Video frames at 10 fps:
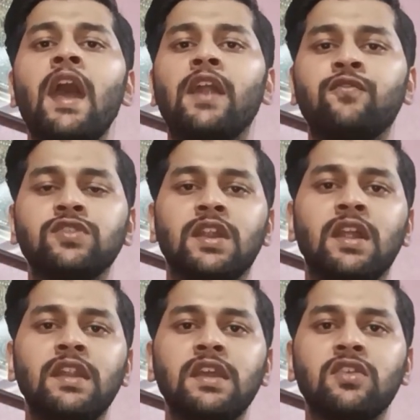And for the
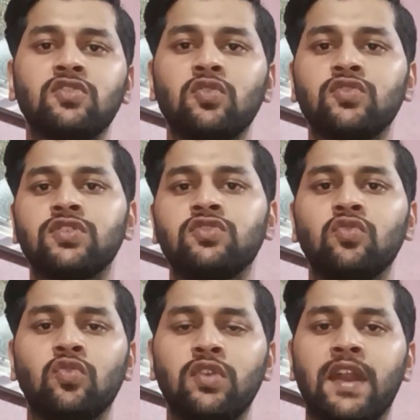learning resources,
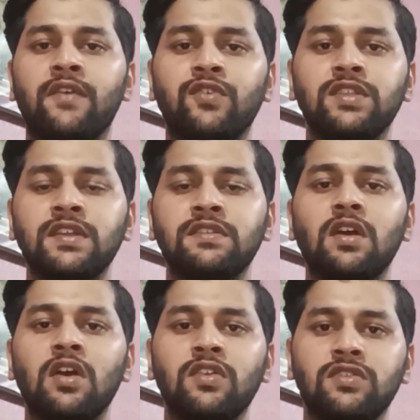you could refer this
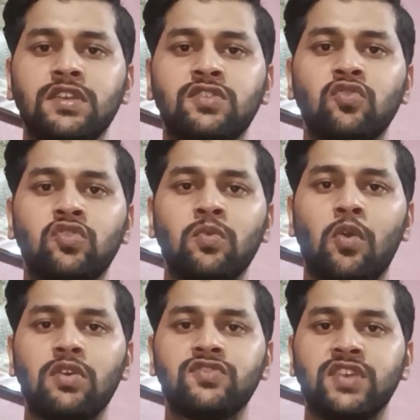uh, this
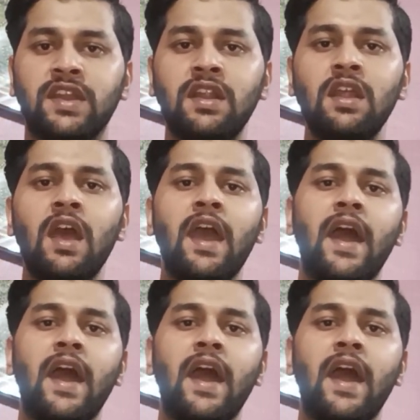YouTube channel.